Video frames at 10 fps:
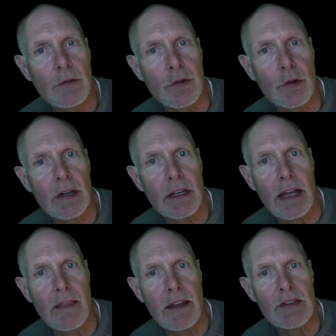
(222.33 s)
do it
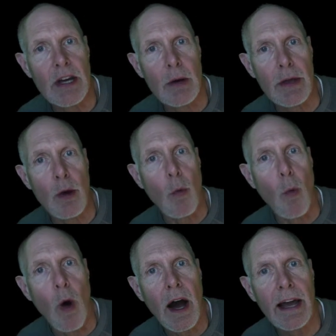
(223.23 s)
and then tell me
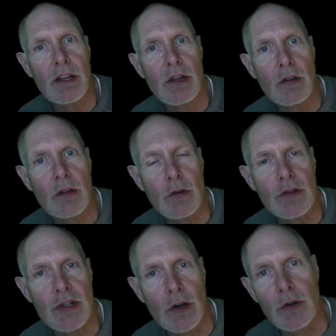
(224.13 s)
why you
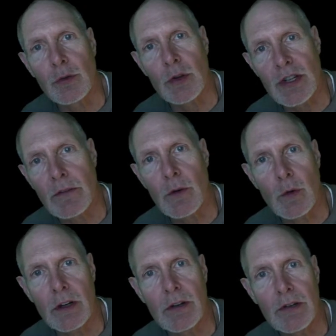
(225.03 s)
chose whichever
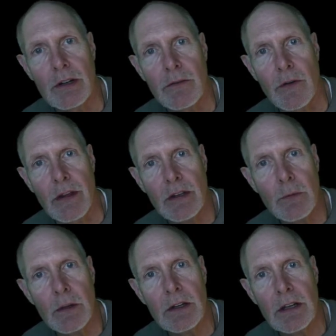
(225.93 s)
one you did for the
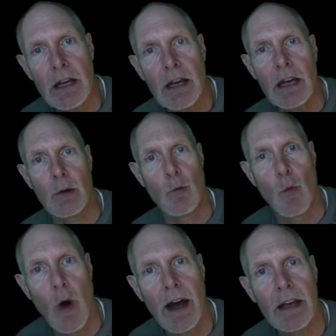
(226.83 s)
independent and
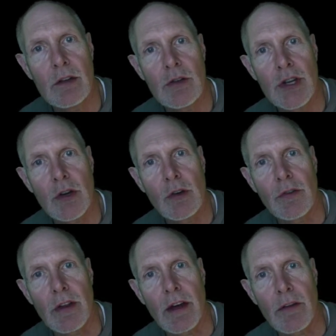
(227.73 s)
why you chose
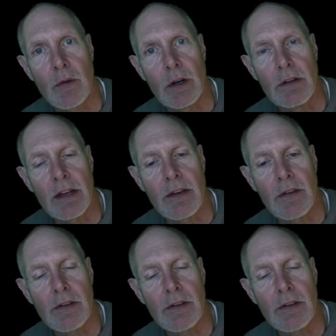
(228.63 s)
the other one as the